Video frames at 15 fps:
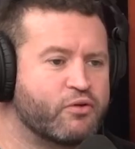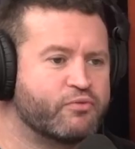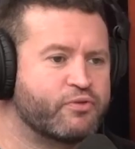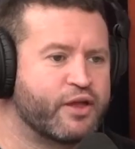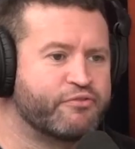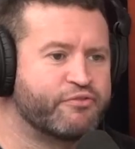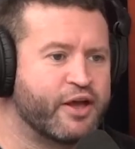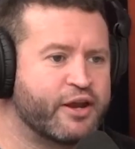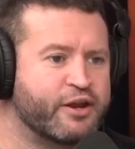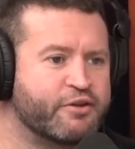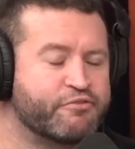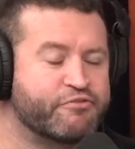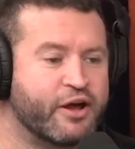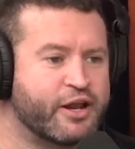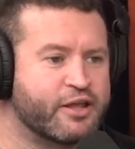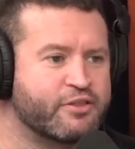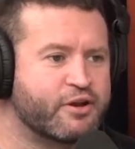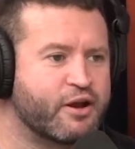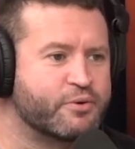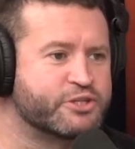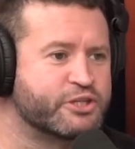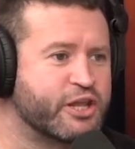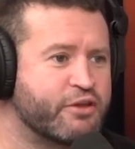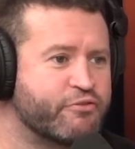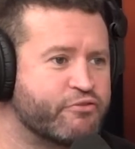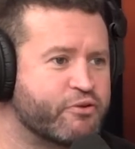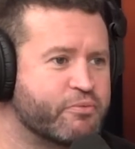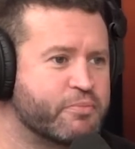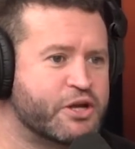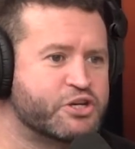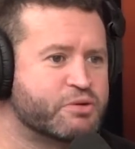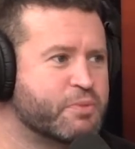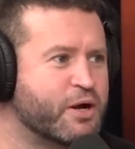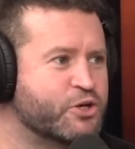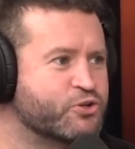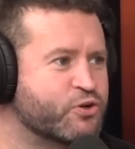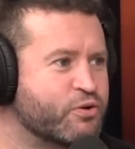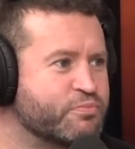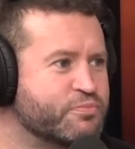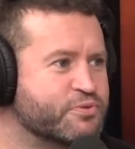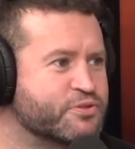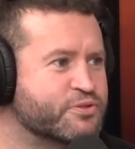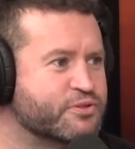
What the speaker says: They found it funny that I was in there for magic mushrooms.